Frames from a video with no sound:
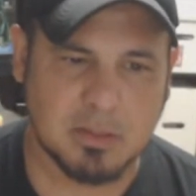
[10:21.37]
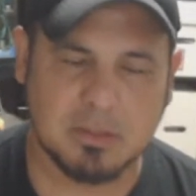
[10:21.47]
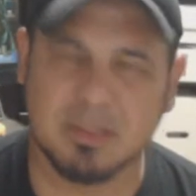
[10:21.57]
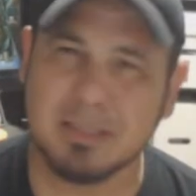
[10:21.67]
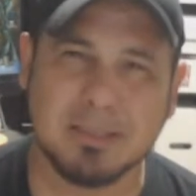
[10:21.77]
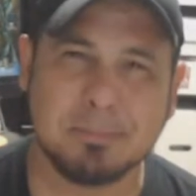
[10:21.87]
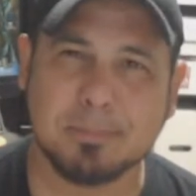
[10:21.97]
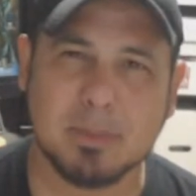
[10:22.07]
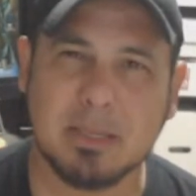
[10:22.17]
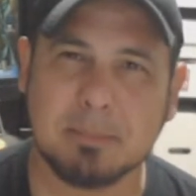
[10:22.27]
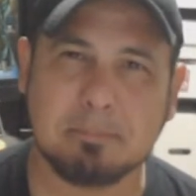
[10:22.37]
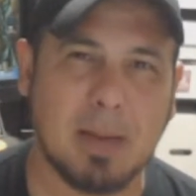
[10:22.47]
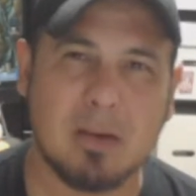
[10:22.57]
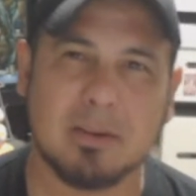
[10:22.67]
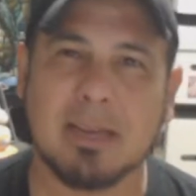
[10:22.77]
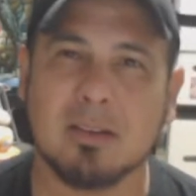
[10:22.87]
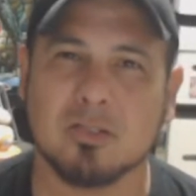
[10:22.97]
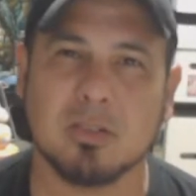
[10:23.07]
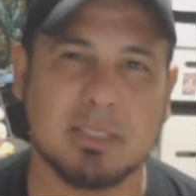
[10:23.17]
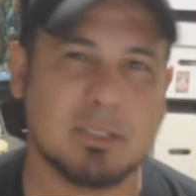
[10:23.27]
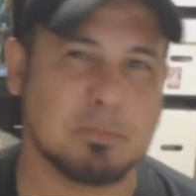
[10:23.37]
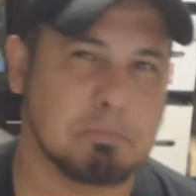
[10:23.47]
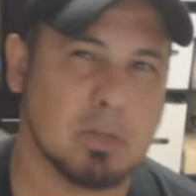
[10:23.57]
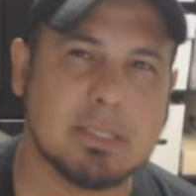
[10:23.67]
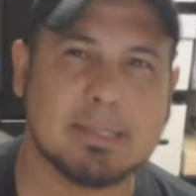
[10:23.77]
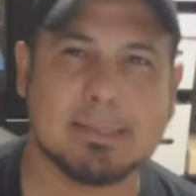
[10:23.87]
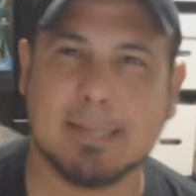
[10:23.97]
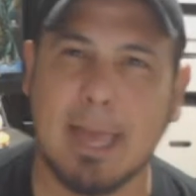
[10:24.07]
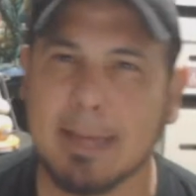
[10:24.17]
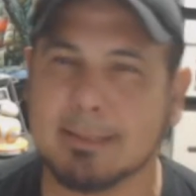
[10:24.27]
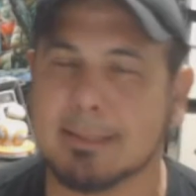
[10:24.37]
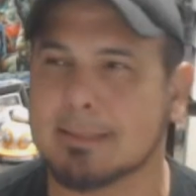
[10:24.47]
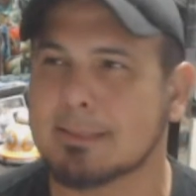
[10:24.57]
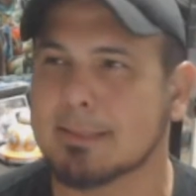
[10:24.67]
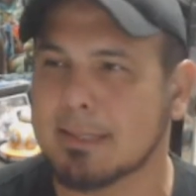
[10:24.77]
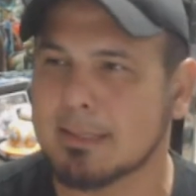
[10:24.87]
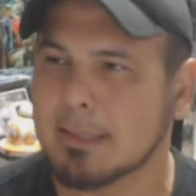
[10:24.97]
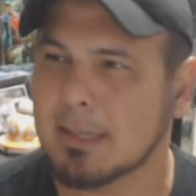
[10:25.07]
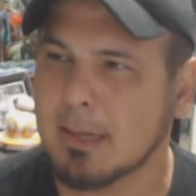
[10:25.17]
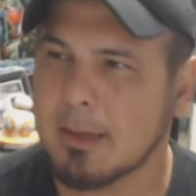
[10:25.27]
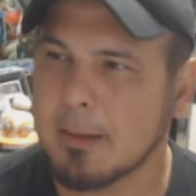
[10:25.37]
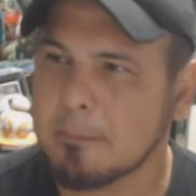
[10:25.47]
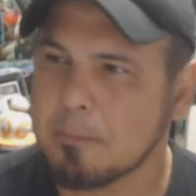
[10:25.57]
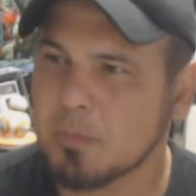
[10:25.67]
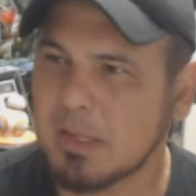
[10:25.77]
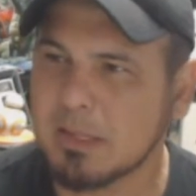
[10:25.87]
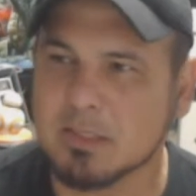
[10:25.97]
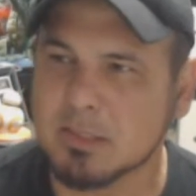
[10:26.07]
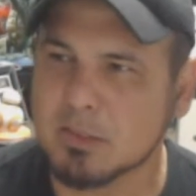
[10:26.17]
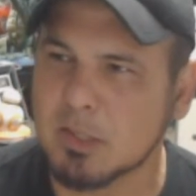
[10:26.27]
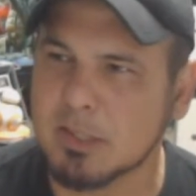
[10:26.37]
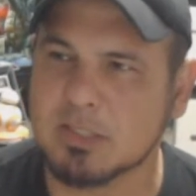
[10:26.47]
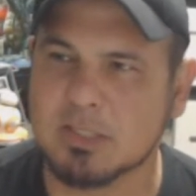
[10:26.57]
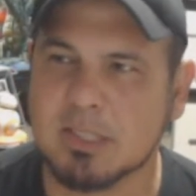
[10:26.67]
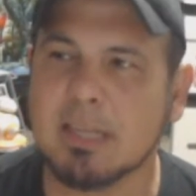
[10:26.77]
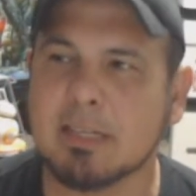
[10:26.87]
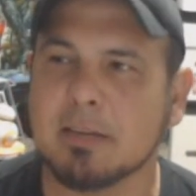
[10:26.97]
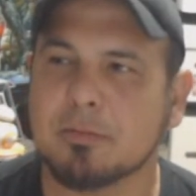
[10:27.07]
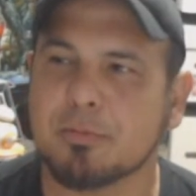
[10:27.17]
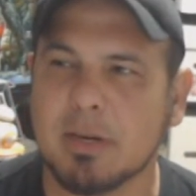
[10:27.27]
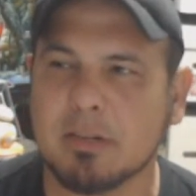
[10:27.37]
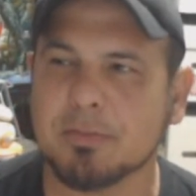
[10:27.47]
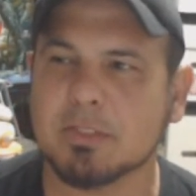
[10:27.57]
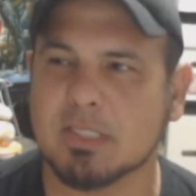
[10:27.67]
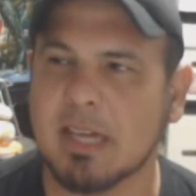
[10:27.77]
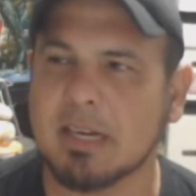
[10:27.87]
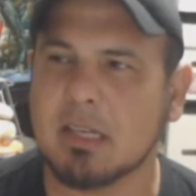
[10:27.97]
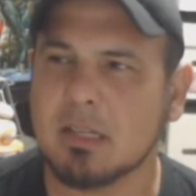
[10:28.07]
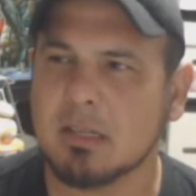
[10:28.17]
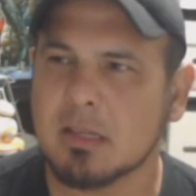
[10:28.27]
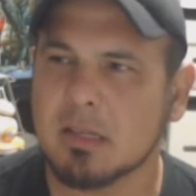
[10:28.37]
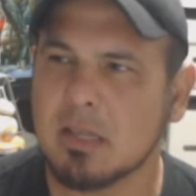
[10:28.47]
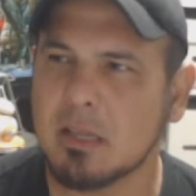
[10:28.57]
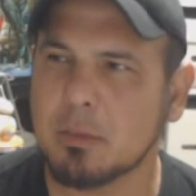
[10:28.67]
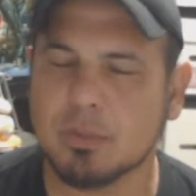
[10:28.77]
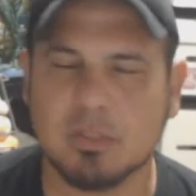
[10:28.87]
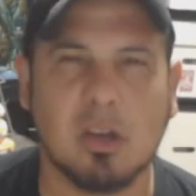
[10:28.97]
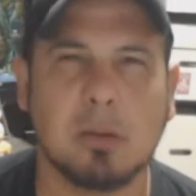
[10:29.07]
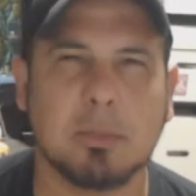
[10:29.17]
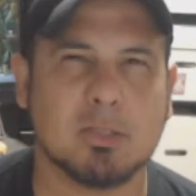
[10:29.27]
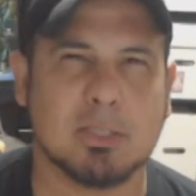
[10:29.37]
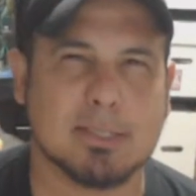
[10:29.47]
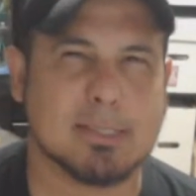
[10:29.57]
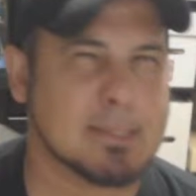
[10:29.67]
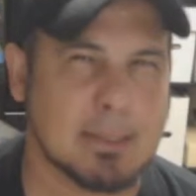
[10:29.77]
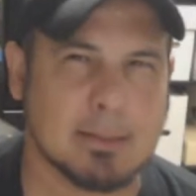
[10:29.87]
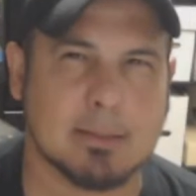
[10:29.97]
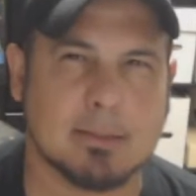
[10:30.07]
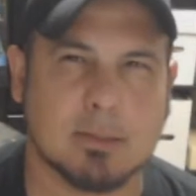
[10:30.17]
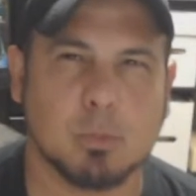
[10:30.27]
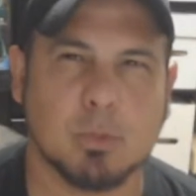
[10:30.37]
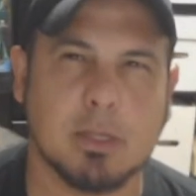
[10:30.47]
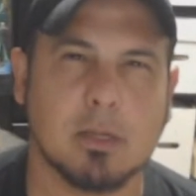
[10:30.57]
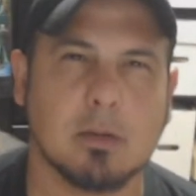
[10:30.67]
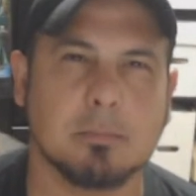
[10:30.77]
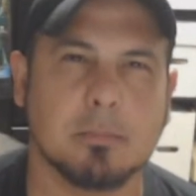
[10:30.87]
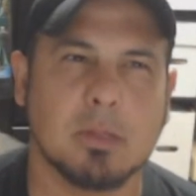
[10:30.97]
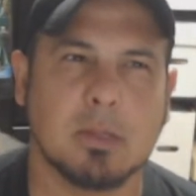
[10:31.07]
didn't bow down to these bullying tactics. Like, it's said that Frank Frazetta, it was almost a sickness with him